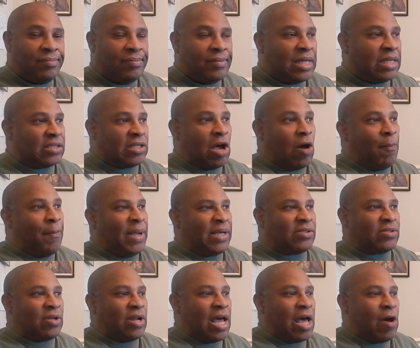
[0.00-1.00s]
It's all
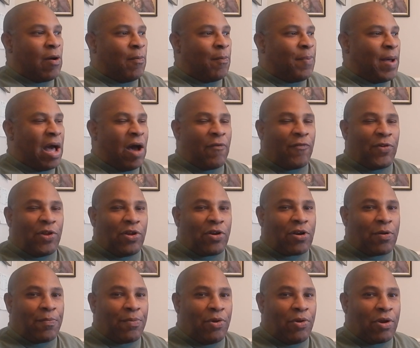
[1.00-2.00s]
based on how powerful your
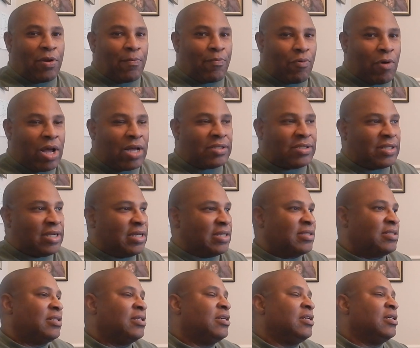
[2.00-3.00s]
computer can process.